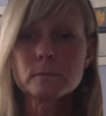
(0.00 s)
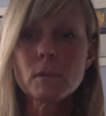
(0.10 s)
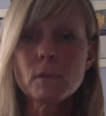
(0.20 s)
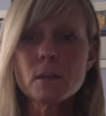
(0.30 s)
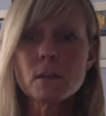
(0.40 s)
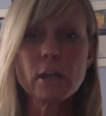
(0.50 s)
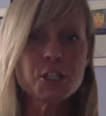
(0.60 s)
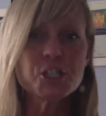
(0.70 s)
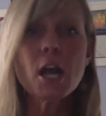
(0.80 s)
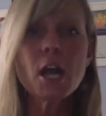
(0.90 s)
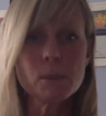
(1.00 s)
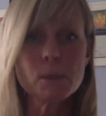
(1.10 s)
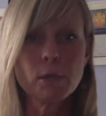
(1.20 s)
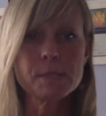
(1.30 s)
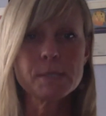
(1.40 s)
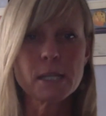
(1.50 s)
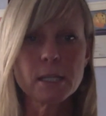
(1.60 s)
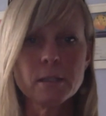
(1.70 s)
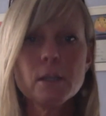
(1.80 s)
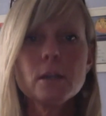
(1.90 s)
so that each time someone opts
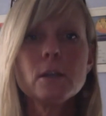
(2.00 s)
in,